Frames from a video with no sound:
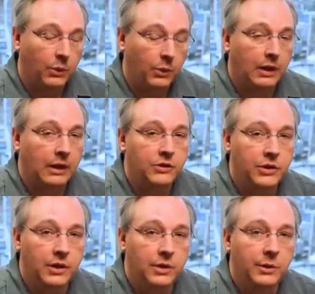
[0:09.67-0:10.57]
What I'm going to
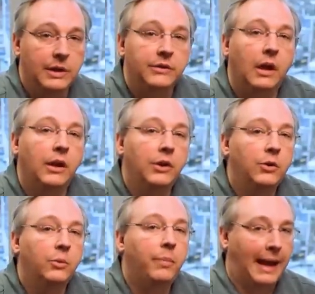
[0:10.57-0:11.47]
show you is a
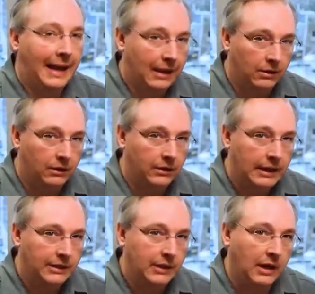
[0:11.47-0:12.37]
new panel
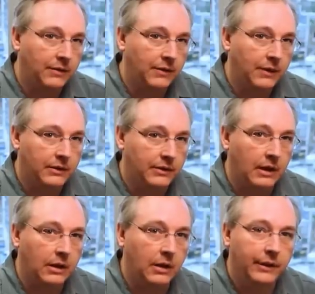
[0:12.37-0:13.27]
inside of
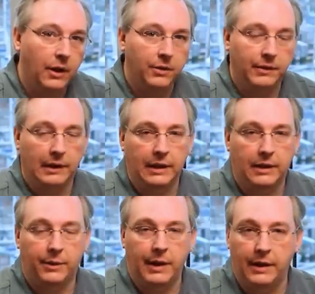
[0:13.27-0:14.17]
InDesign called the Overlay
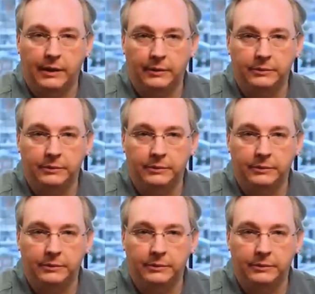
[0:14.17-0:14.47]
Creator.